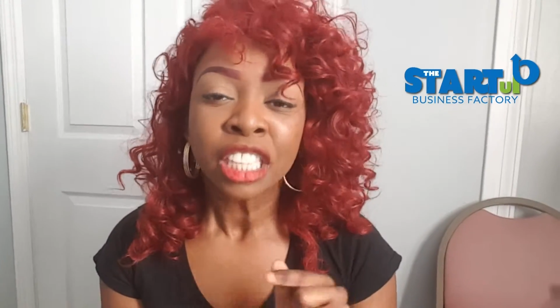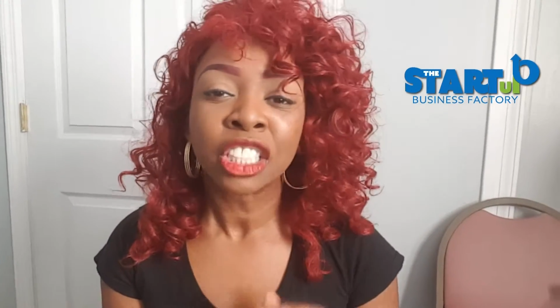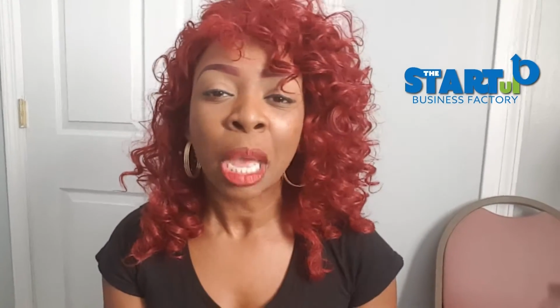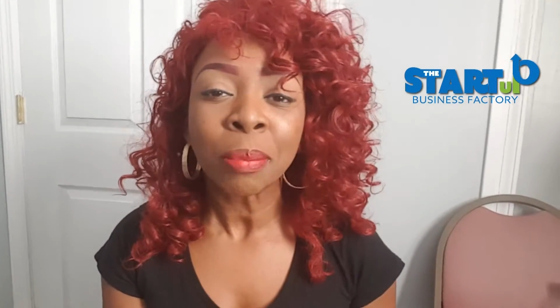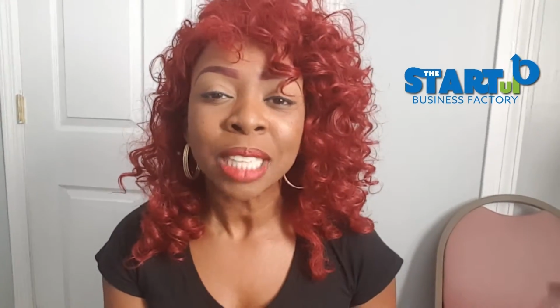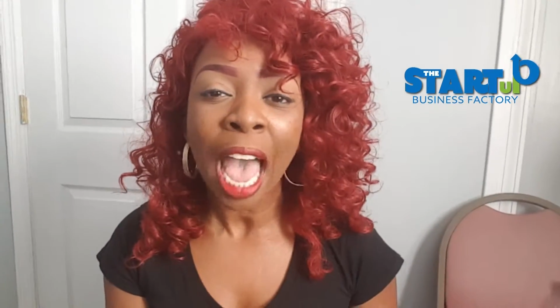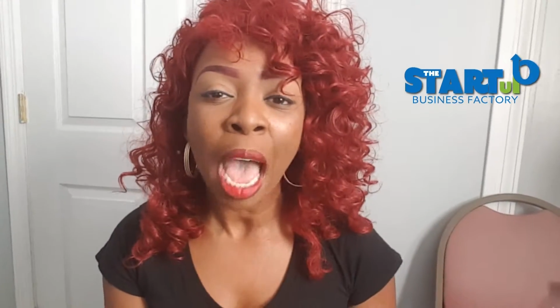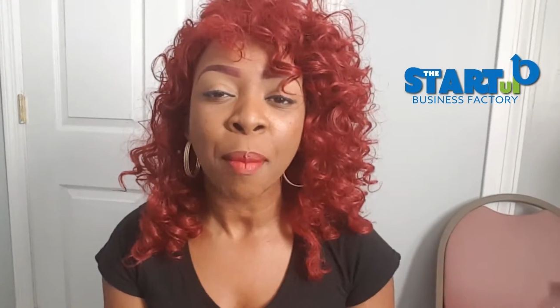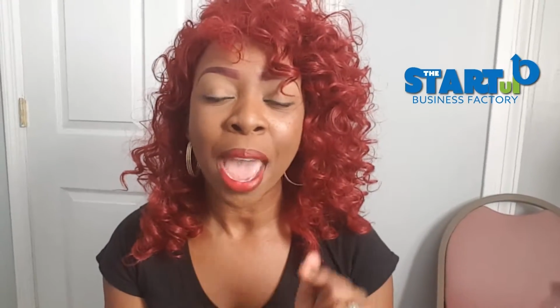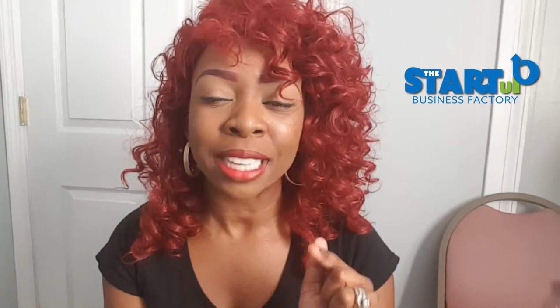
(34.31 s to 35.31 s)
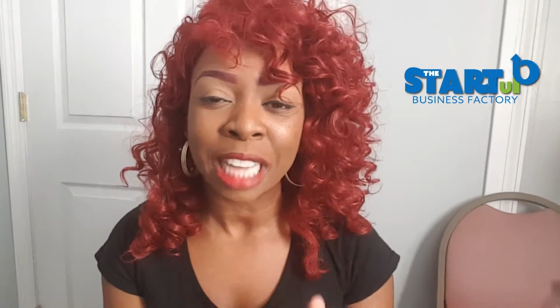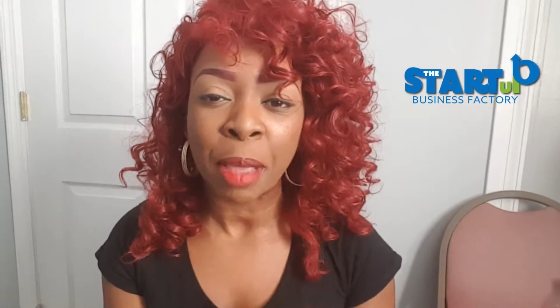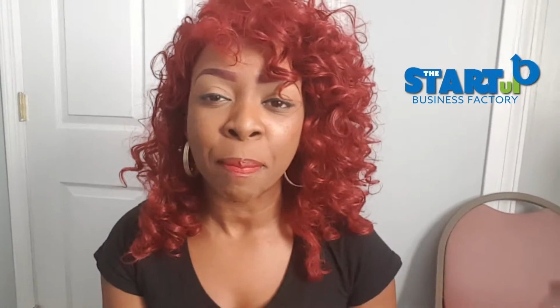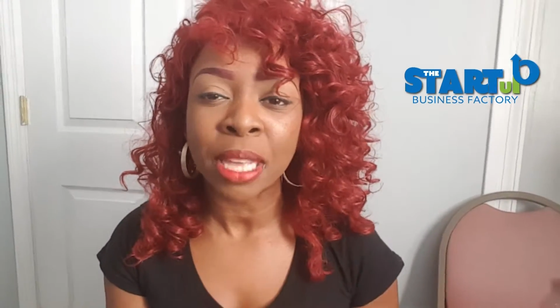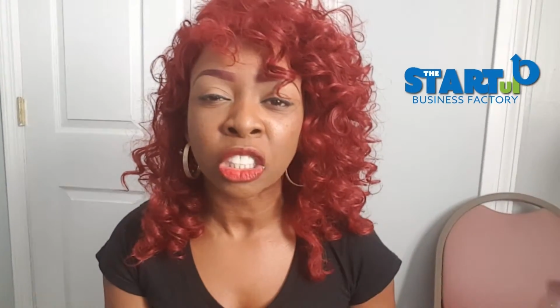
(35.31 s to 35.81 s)
Sometime as
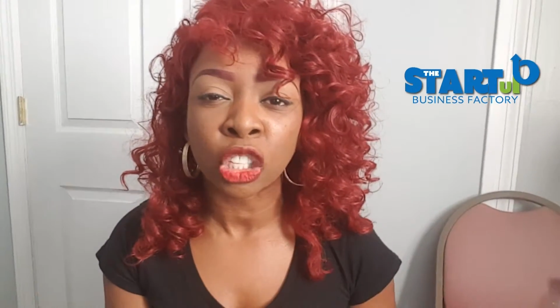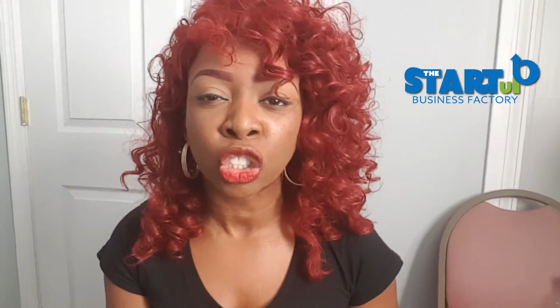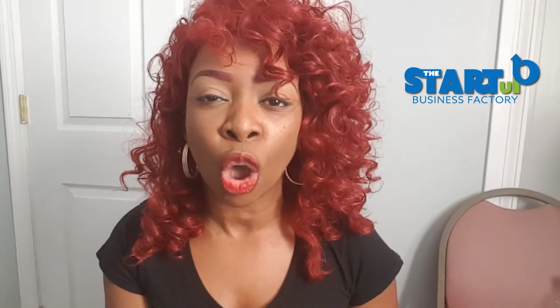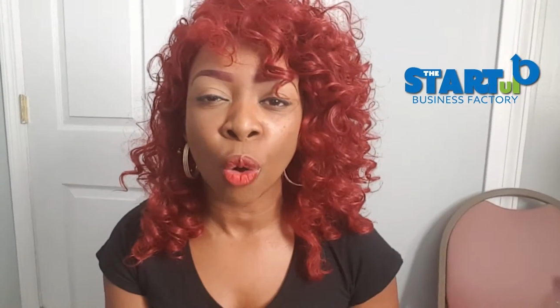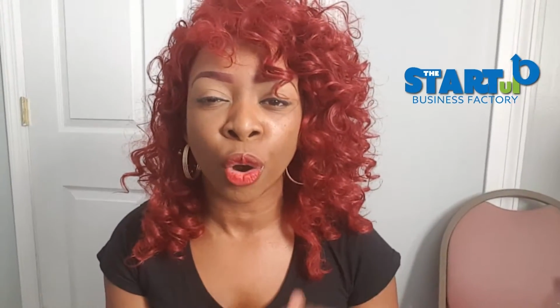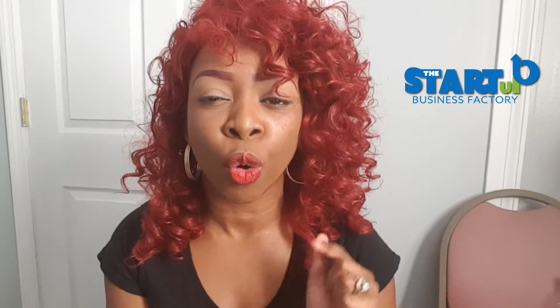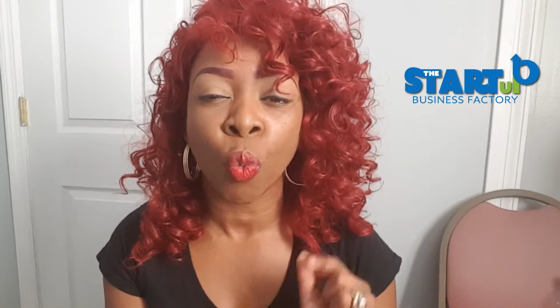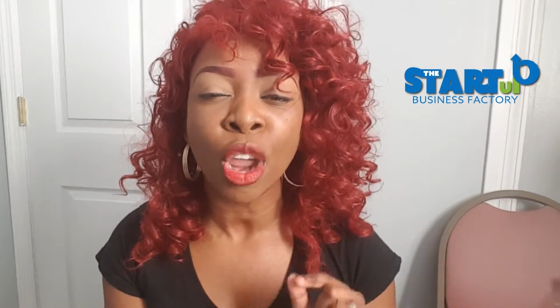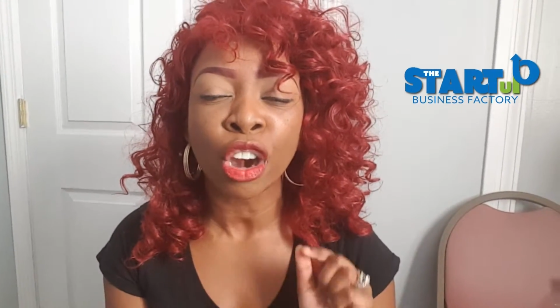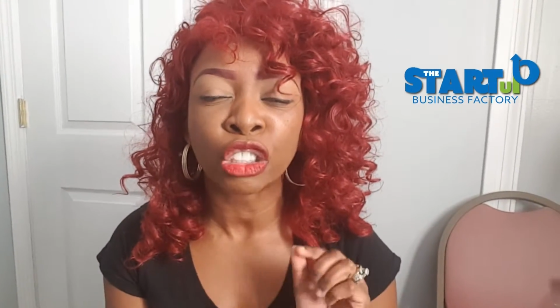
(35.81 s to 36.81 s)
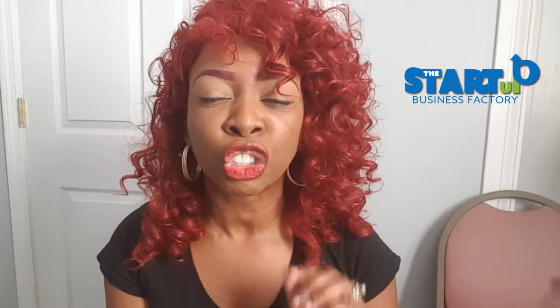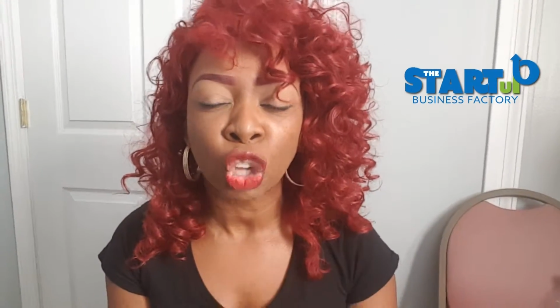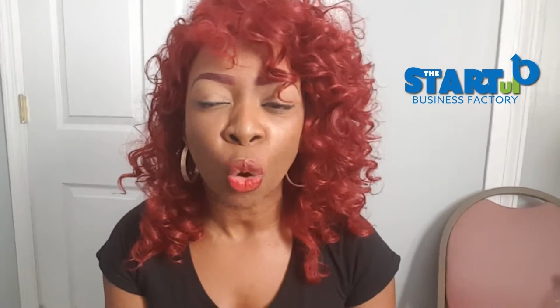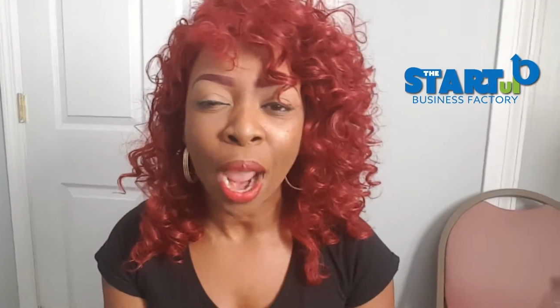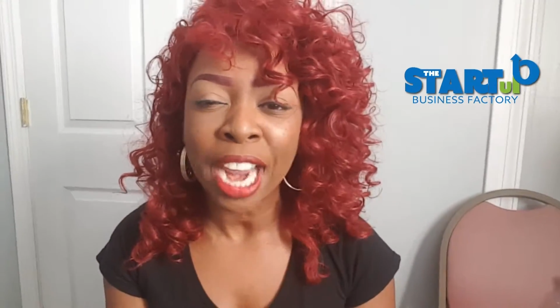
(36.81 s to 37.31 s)
a business owner, we are
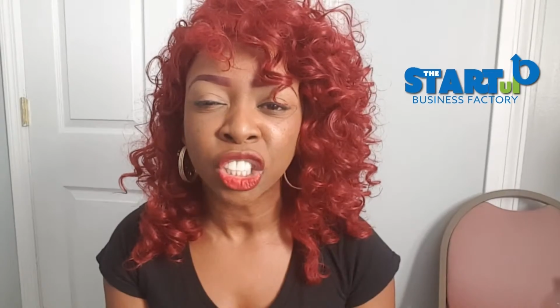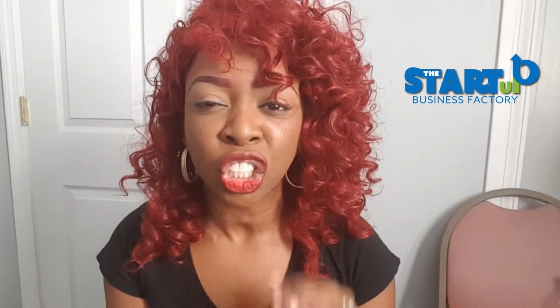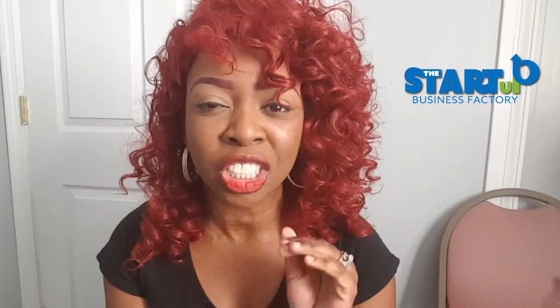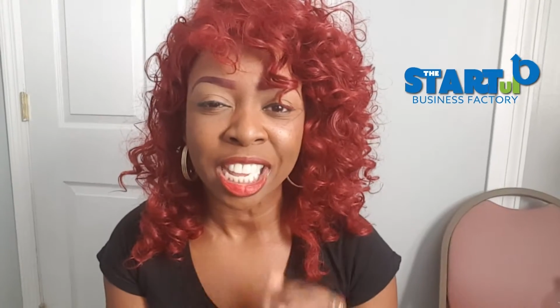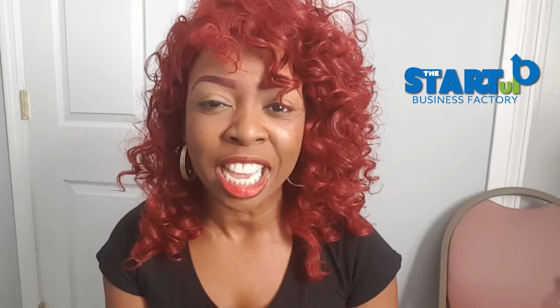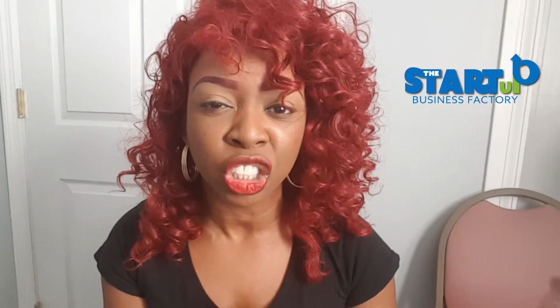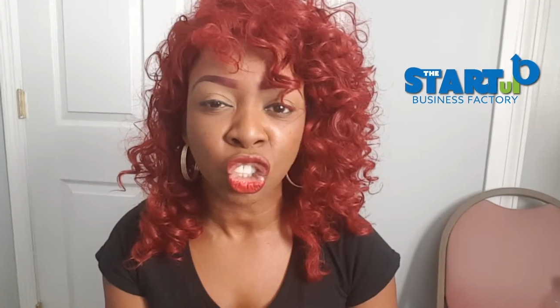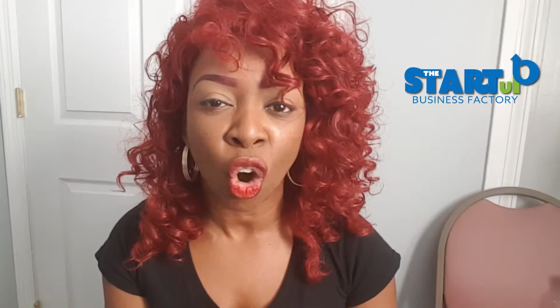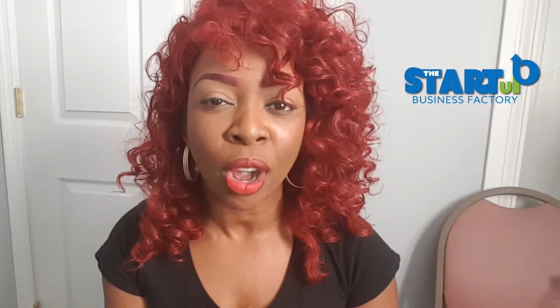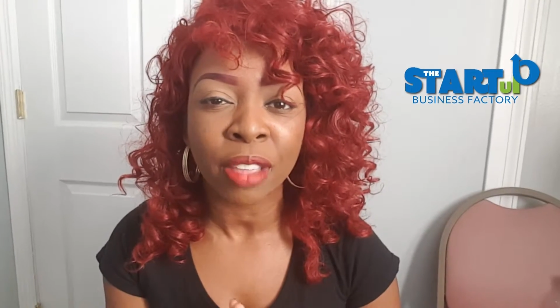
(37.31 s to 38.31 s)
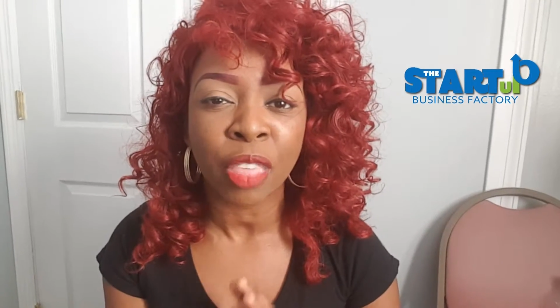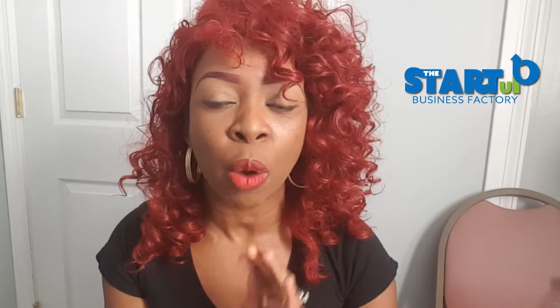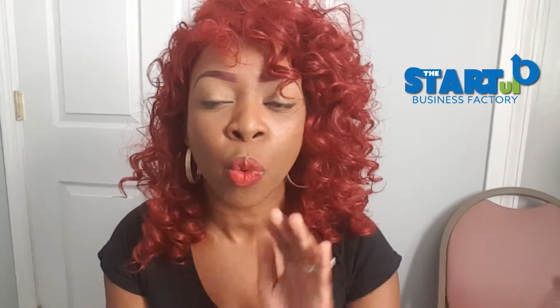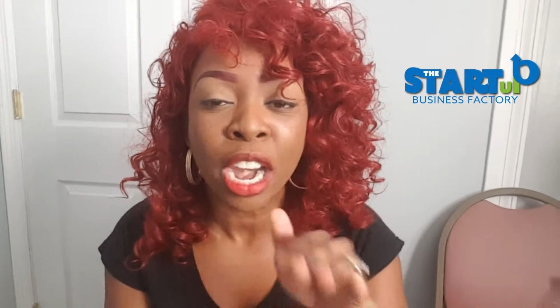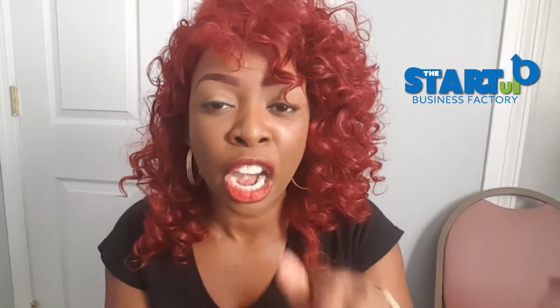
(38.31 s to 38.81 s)
so anxious to get started
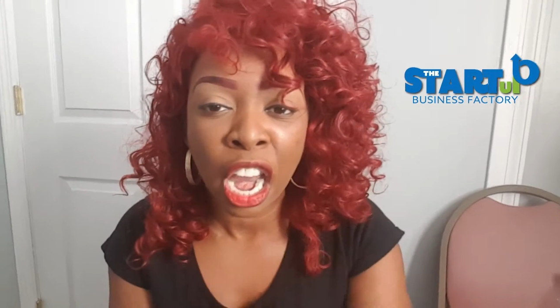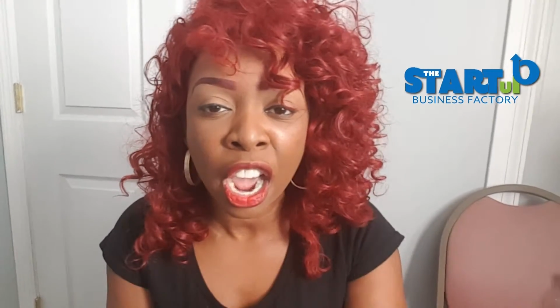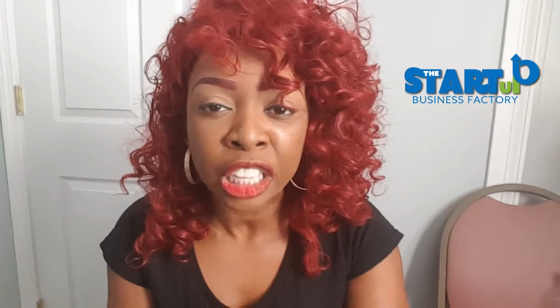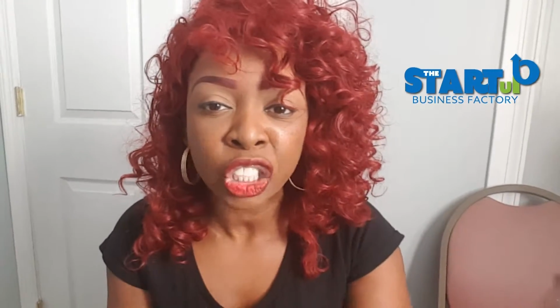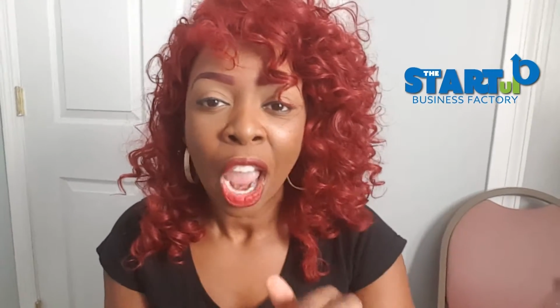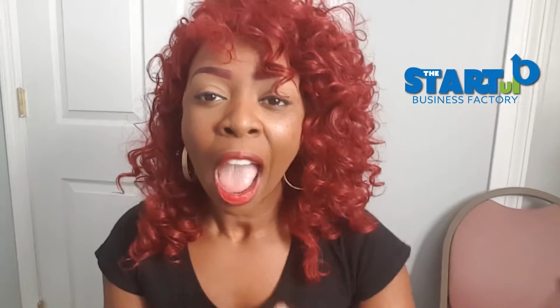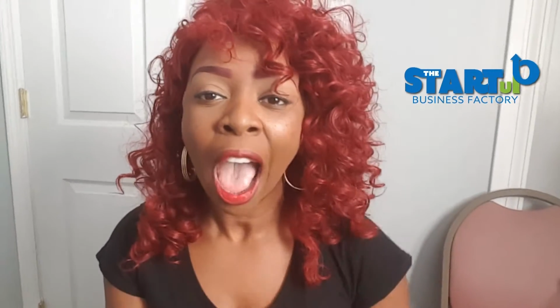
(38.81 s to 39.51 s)
that we launch